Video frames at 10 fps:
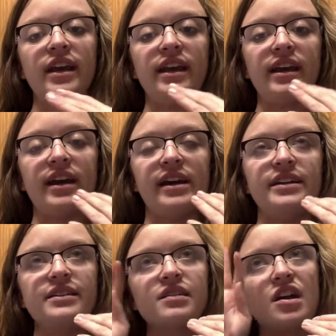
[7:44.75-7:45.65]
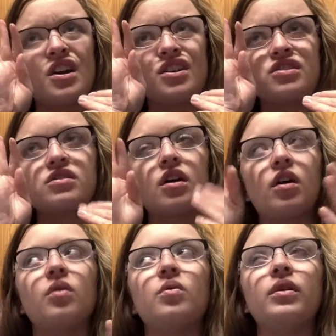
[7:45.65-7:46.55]
and
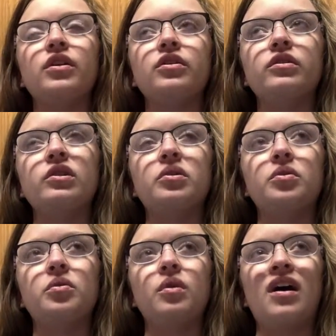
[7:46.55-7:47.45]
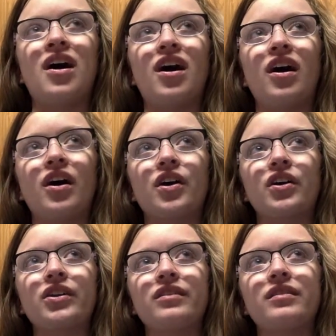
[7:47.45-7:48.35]
so you are